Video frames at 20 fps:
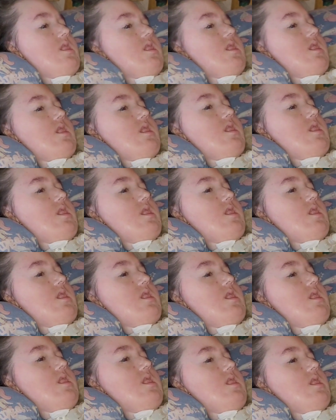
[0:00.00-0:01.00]
Like, I mean,
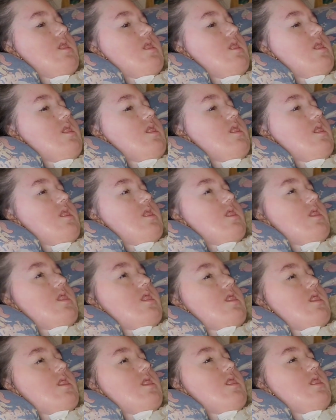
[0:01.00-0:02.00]
somewhere she has to vent
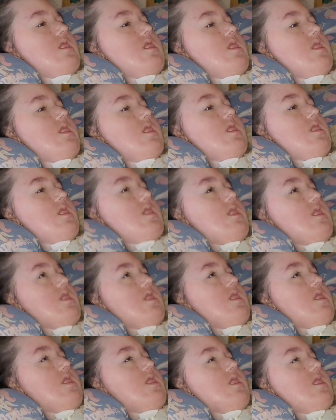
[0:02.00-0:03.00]
all that stuff
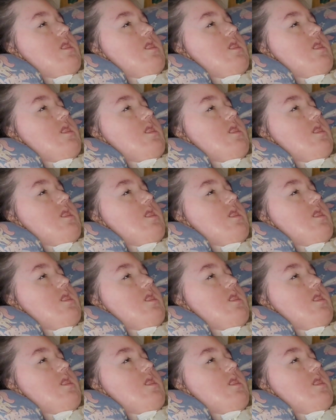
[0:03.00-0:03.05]
out,